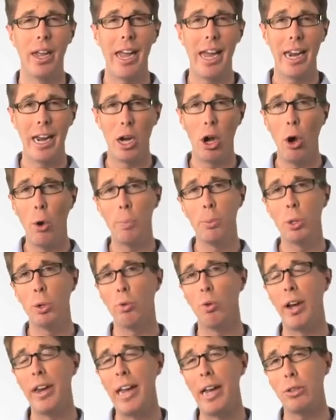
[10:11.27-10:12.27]
And I hope you'll
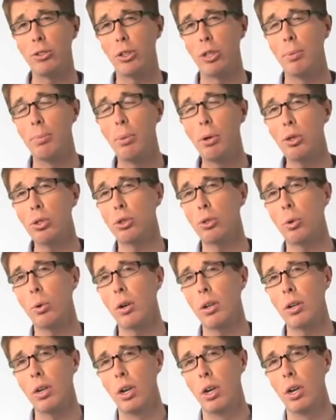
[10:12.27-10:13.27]
run out to the
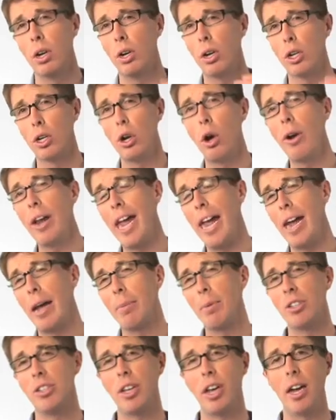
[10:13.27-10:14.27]
bookstore or go to
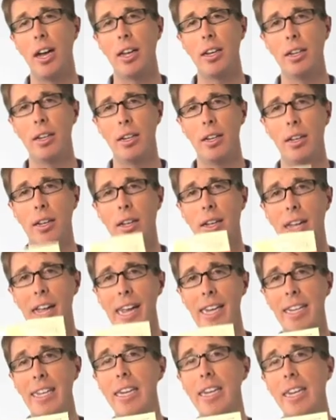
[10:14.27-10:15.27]
Amazon
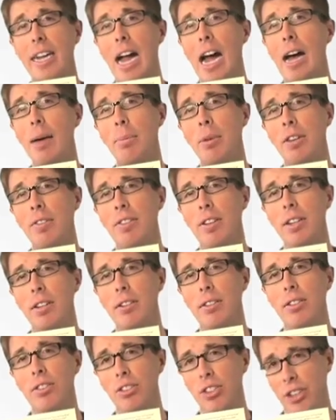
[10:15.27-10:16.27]
and get a copy of it
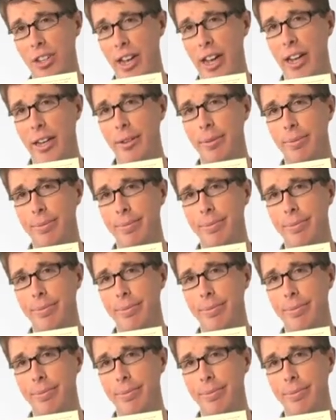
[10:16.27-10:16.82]
today.